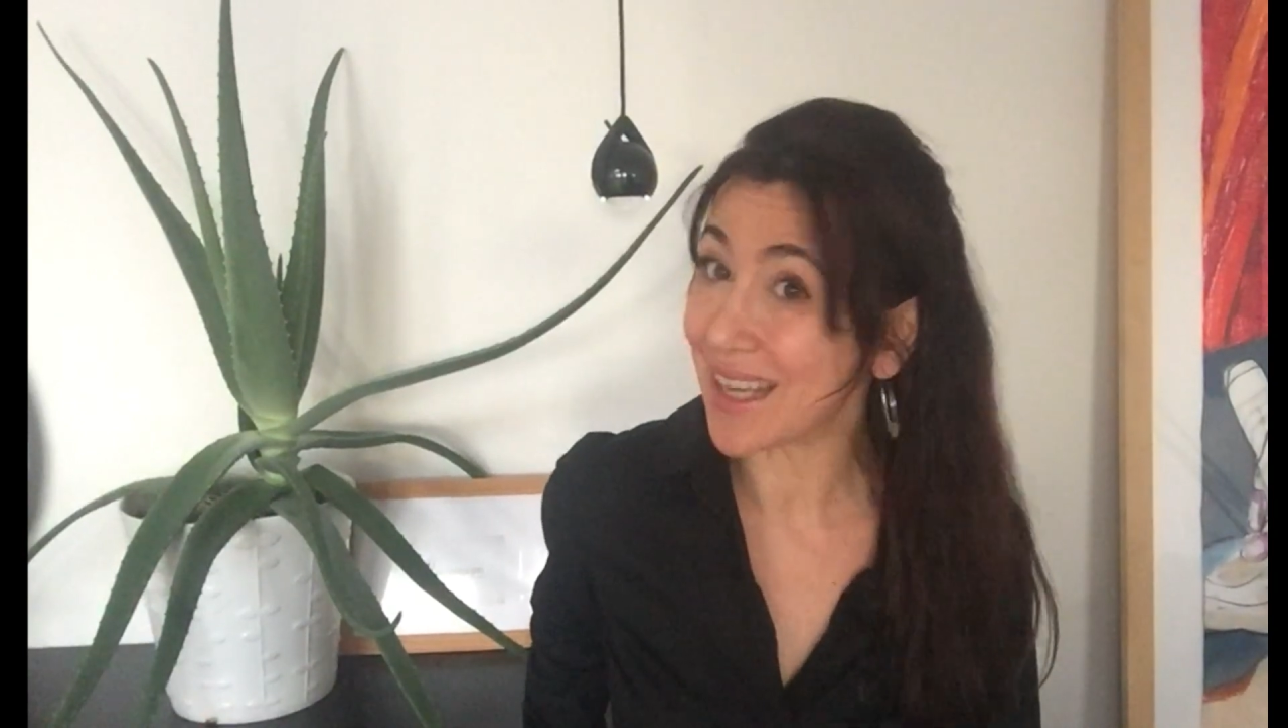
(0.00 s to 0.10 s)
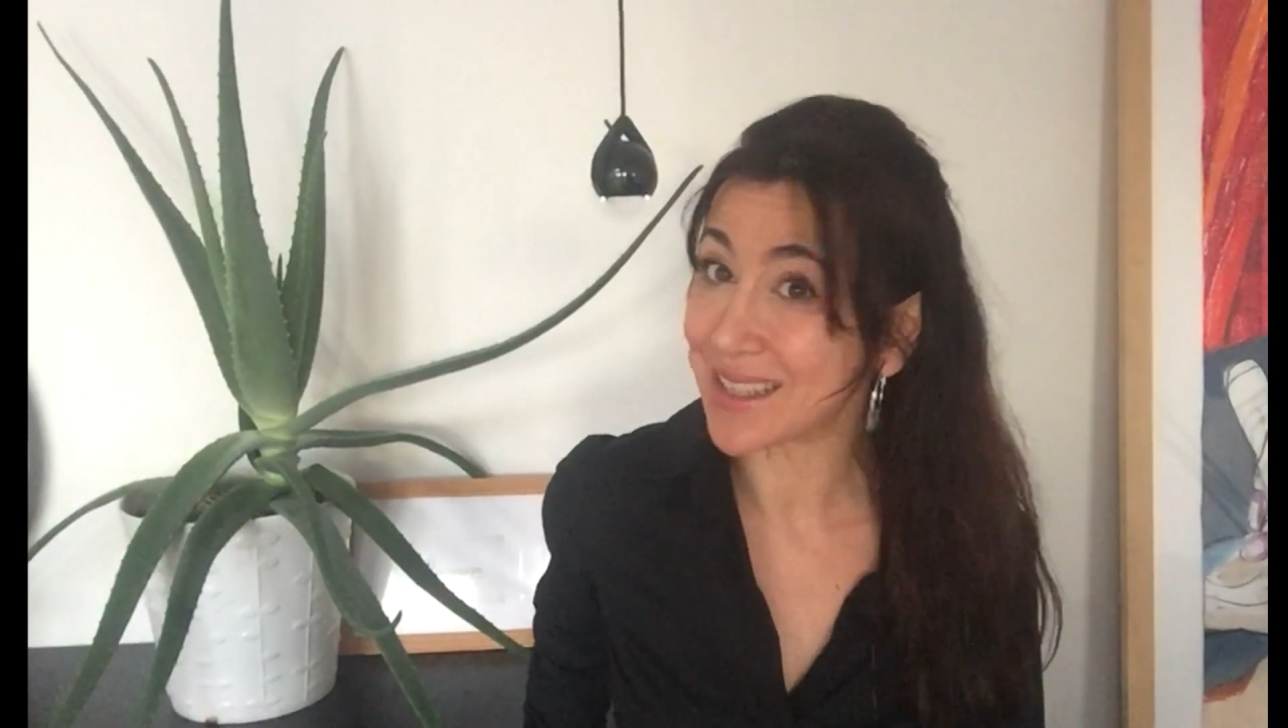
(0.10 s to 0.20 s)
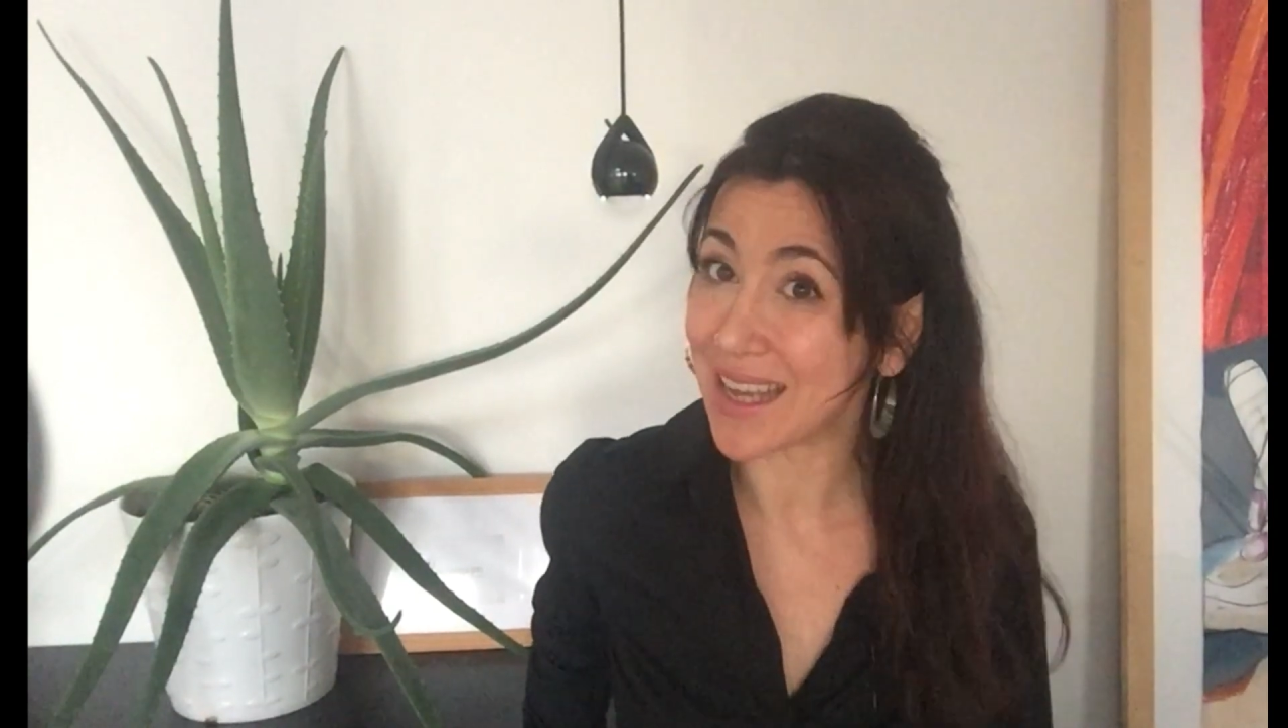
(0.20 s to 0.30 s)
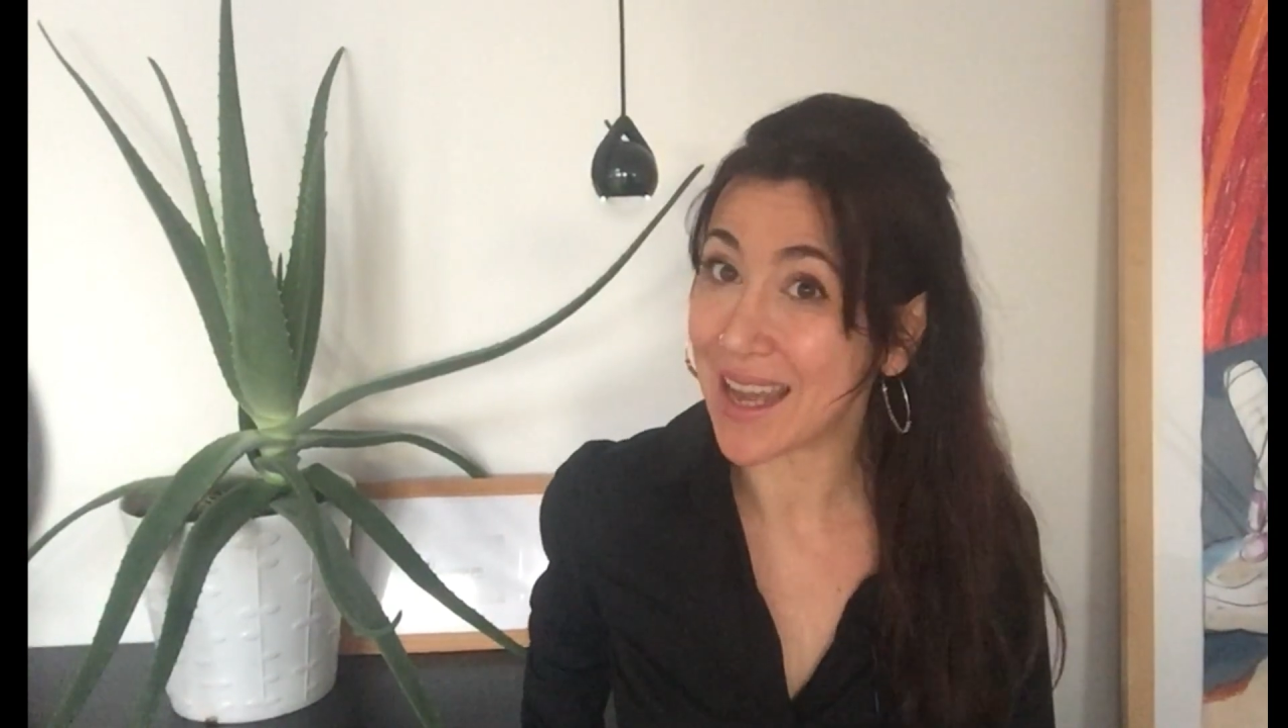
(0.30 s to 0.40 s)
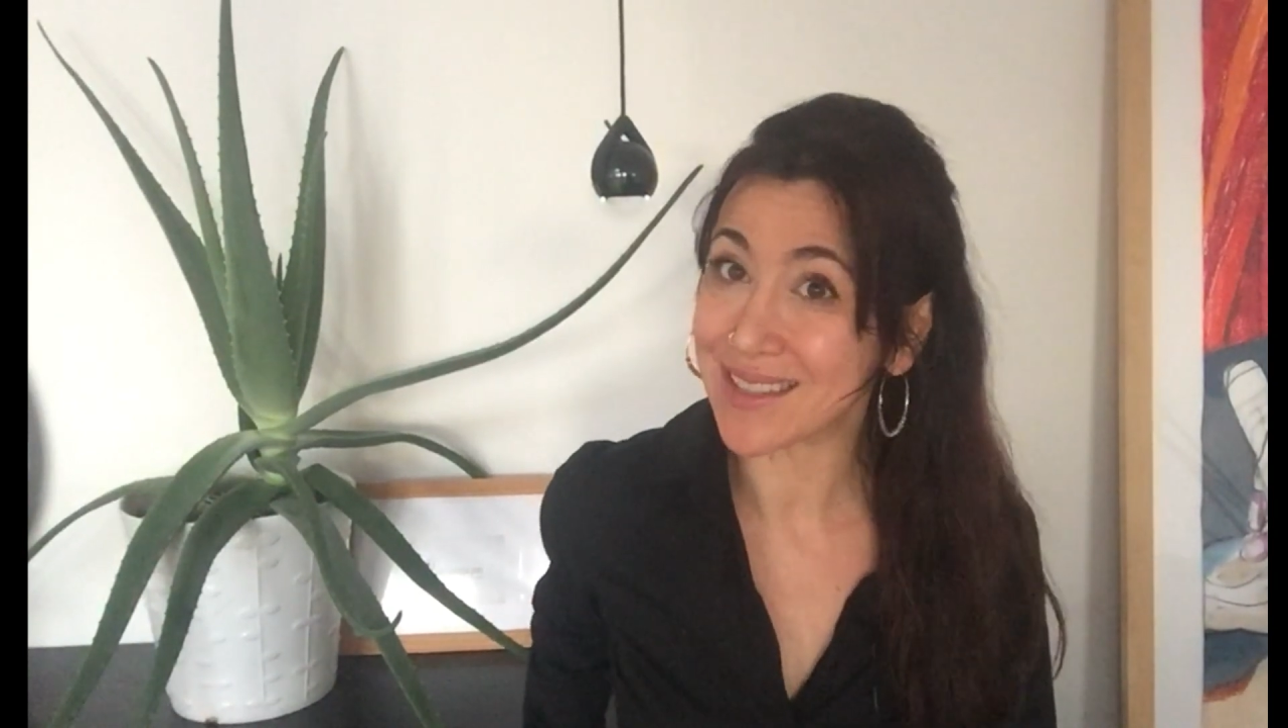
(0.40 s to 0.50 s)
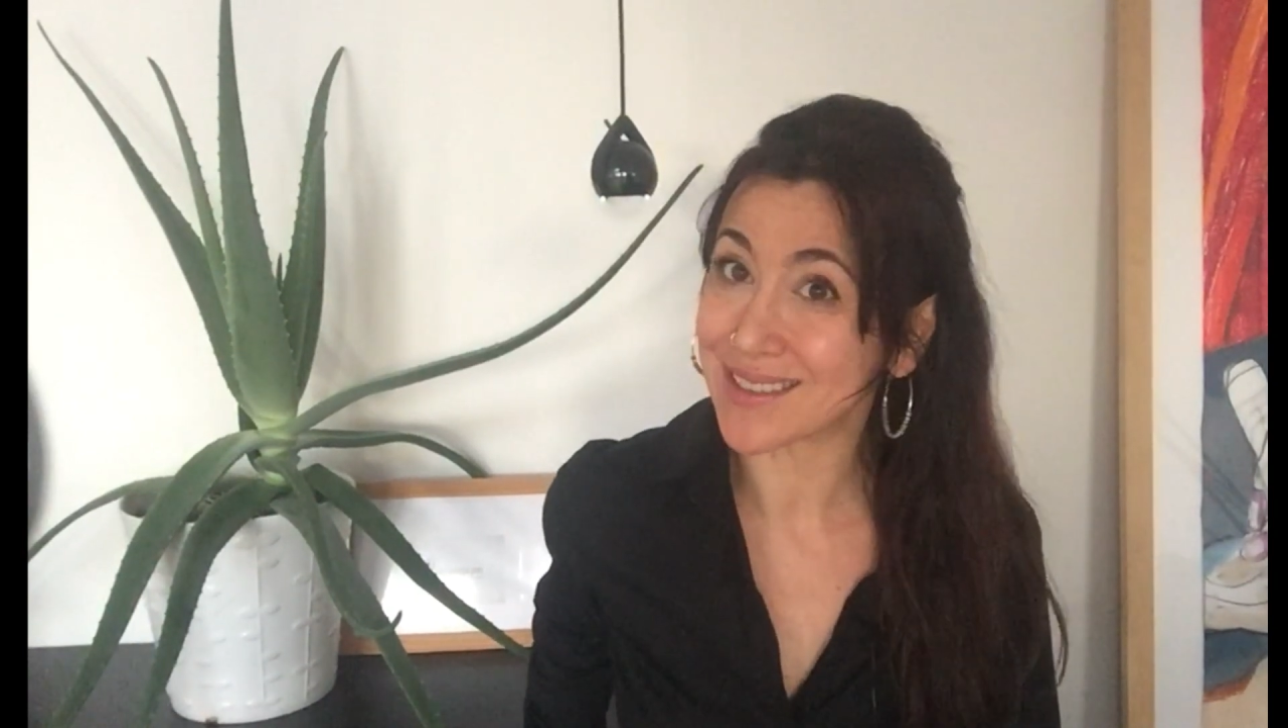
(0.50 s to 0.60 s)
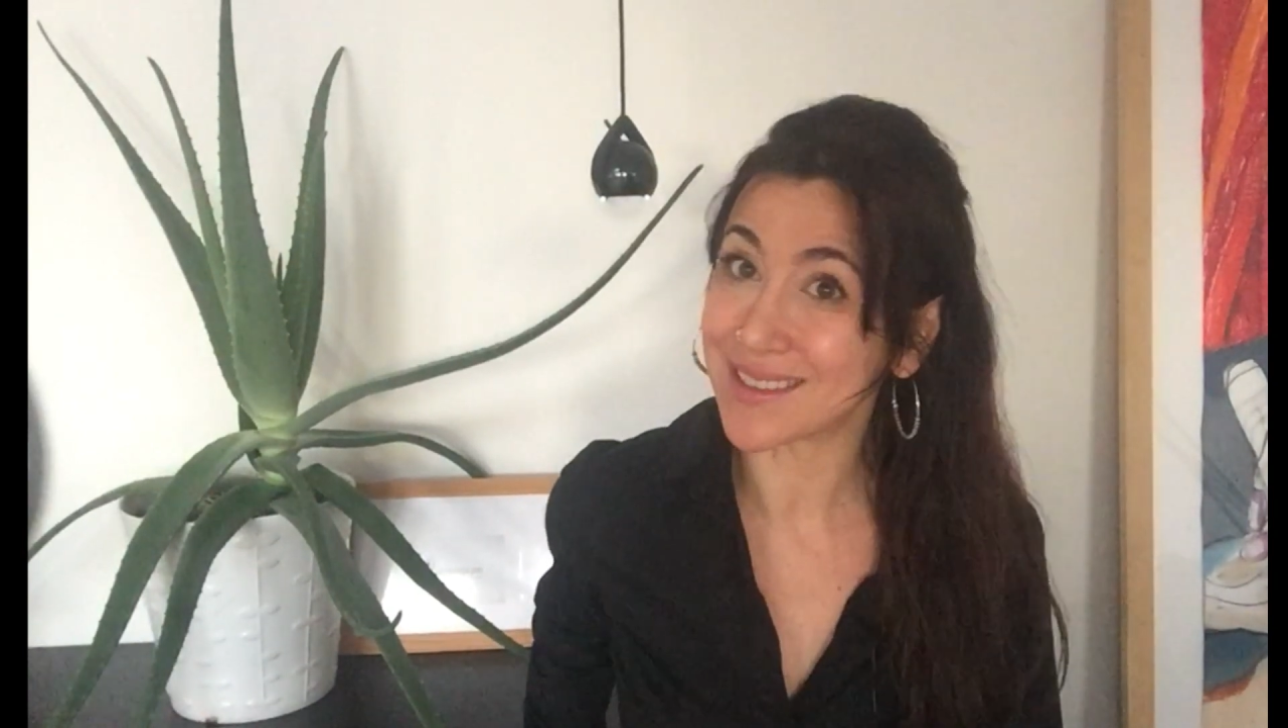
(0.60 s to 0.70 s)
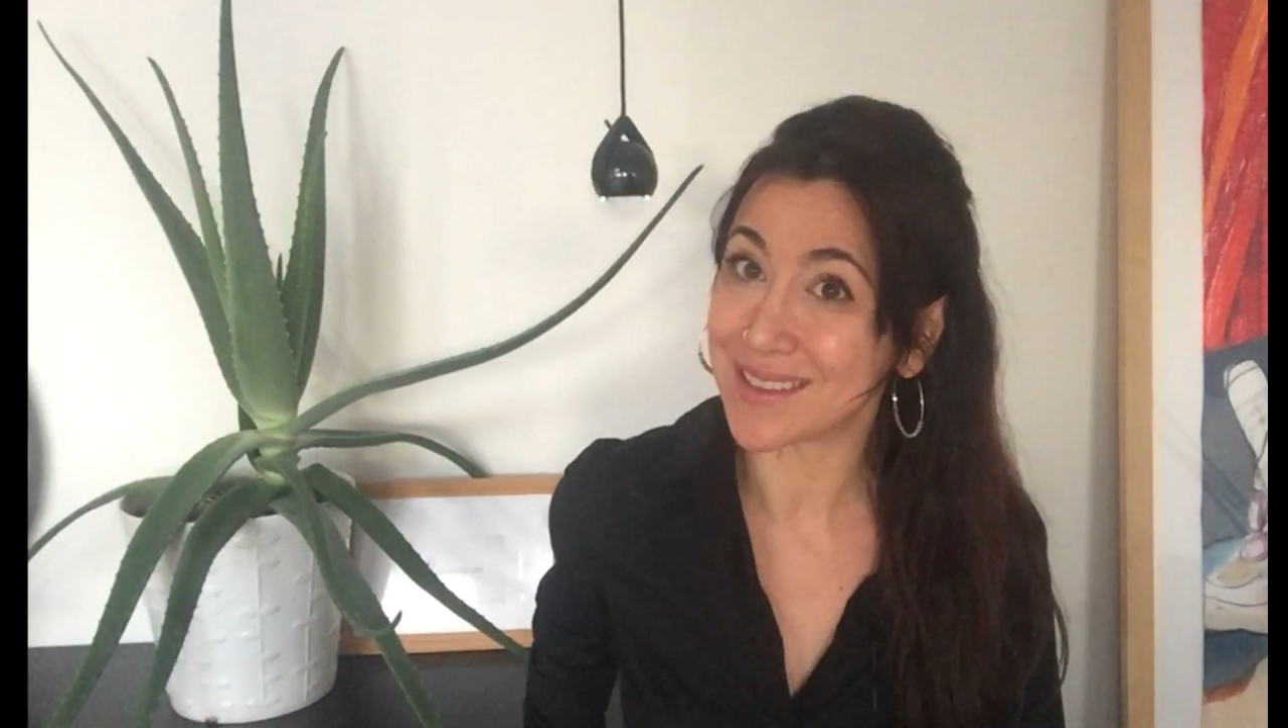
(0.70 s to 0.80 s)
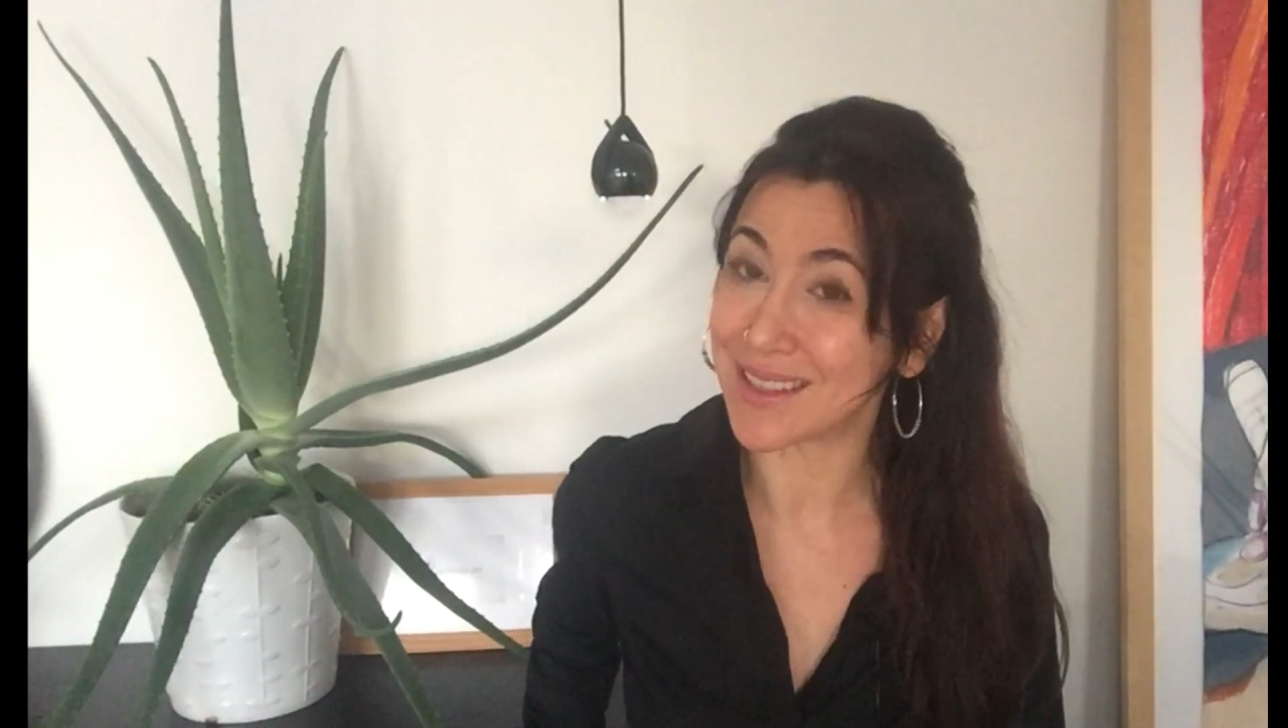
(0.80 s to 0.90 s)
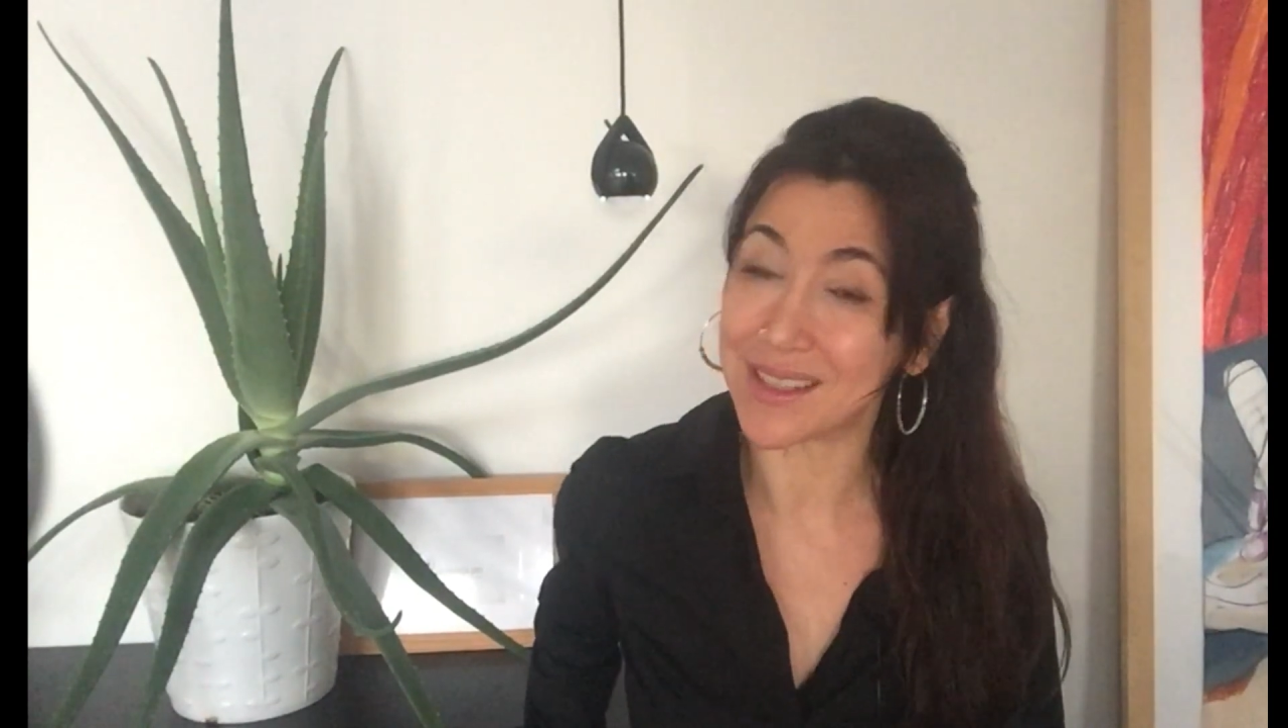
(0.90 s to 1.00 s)
get
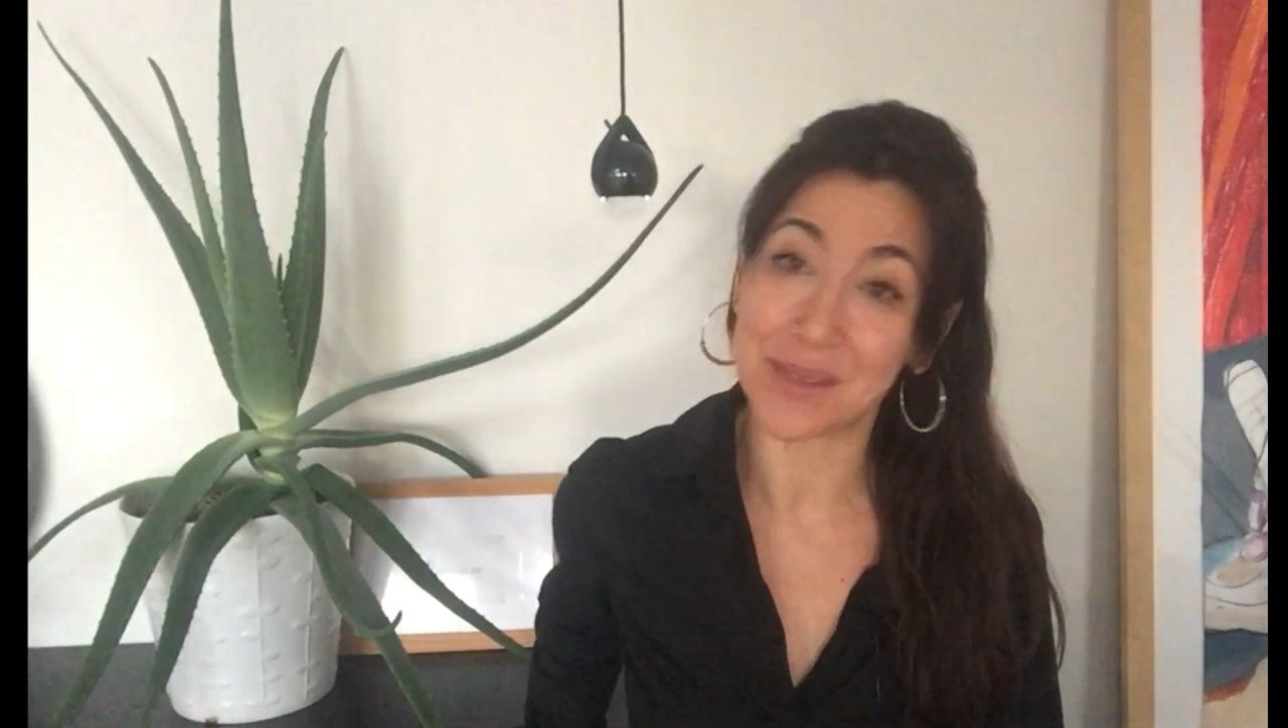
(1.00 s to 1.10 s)
asked